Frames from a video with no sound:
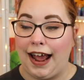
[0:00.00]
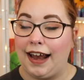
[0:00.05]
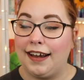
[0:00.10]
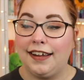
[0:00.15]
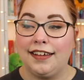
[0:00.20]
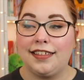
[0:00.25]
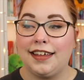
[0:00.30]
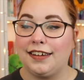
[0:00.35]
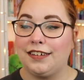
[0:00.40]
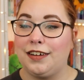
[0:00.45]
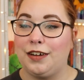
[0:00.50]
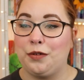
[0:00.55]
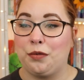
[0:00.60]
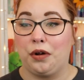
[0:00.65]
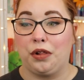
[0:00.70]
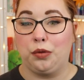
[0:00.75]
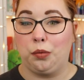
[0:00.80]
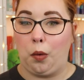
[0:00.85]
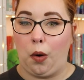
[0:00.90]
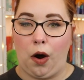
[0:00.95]
Anything to do
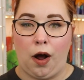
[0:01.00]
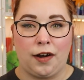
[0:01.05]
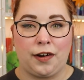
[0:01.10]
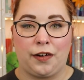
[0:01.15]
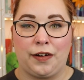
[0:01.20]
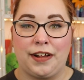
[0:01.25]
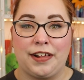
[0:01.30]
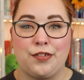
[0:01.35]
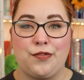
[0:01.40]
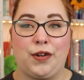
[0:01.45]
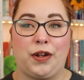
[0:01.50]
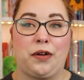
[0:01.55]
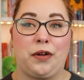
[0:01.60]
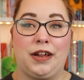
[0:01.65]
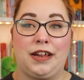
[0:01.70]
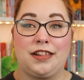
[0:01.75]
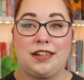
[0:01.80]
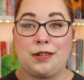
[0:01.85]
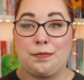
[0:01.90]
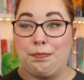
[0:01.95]
with water is
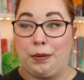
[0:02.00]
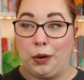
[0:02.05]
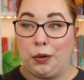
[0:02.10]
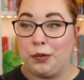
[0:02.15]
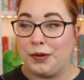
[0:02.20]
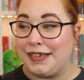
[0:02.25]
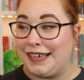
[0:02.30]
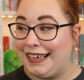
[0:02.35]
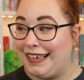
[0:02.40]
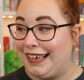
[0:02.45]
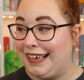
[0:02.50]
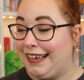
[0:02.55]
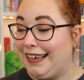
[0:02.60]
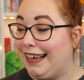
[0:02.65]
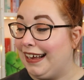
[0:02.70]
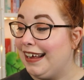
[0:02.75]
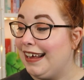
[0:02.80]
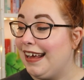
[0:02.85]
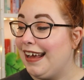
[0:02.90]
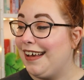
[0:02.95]
very
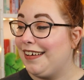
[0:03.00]
spooky,